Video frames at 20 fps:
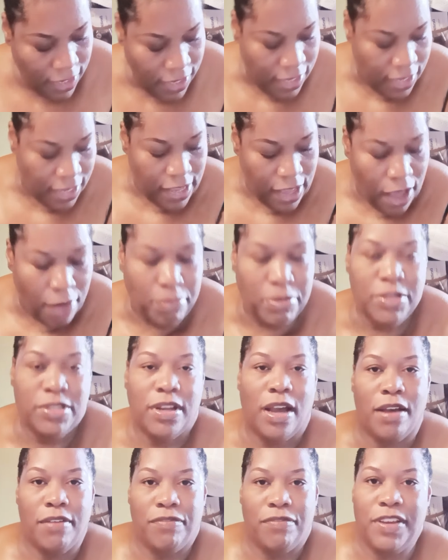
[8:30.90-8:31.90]
Y'all put
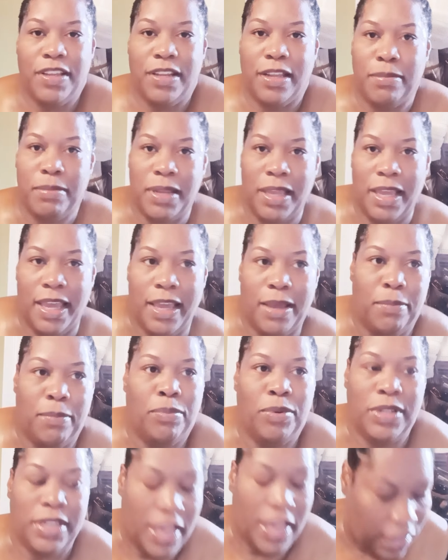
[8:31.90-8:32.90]
y'all feet up there and
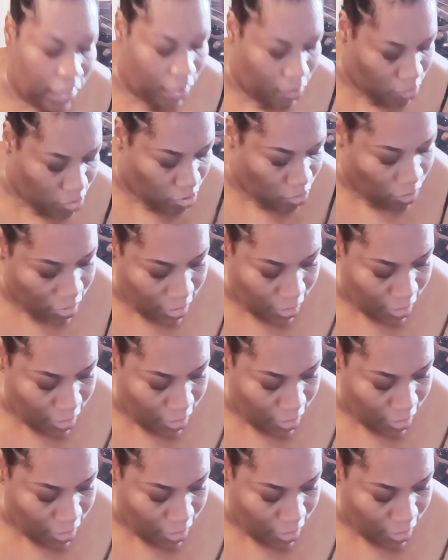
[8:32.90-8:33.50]
put that lotion on in a